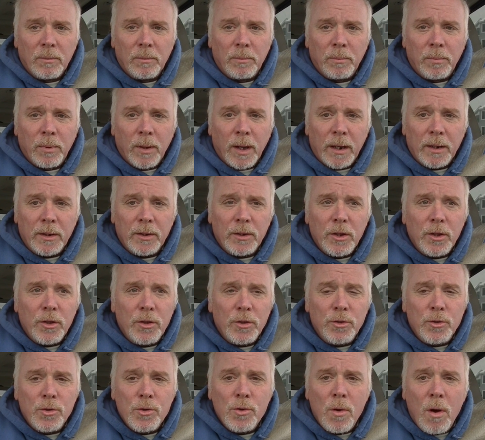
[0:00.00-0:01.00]
But
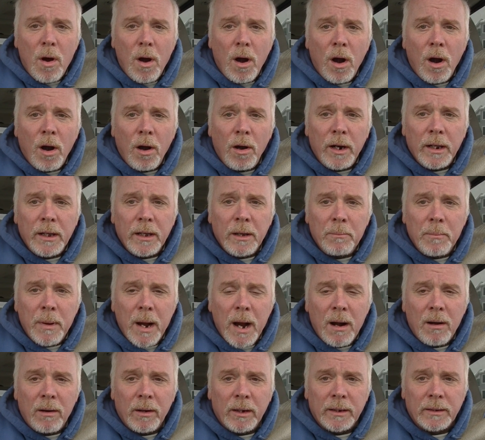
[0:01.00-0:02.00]
you are hurting
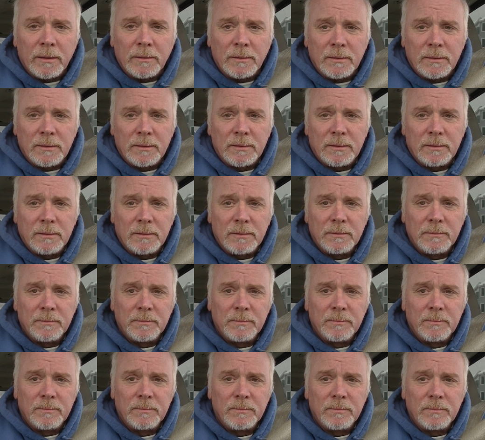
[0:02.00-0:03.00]
Americans.
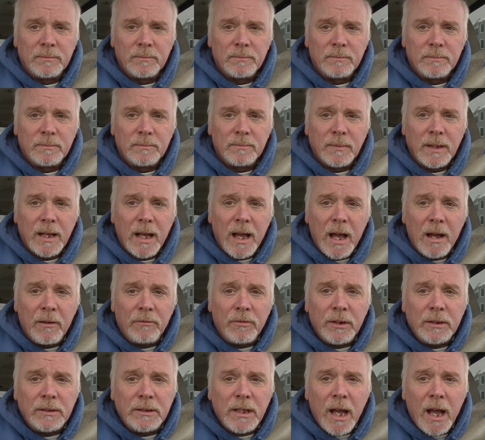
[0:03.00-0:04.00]

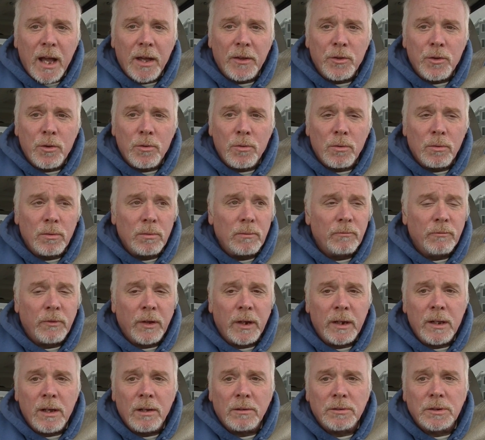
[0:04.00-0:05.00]
Every day,
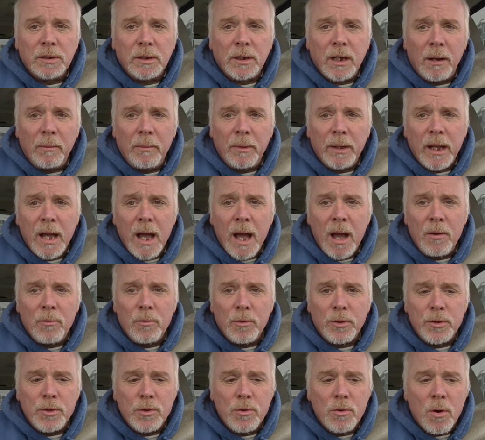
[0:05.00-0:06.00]
videos are coming out
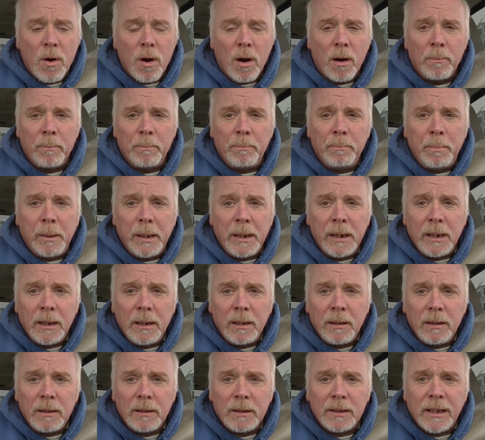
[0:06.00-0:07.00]
where you are
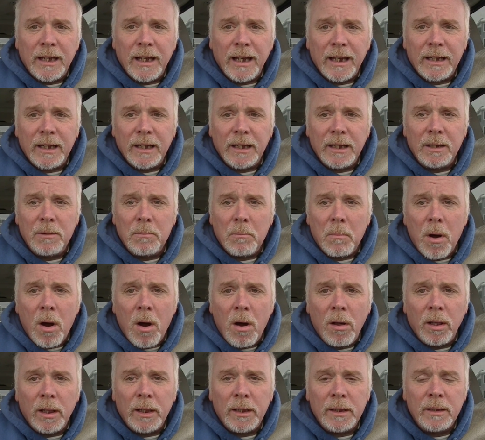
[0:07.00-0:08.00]
beating, kicking,
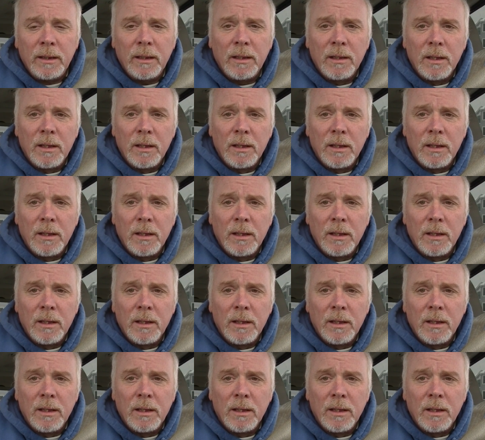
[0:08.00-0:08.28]
mauling,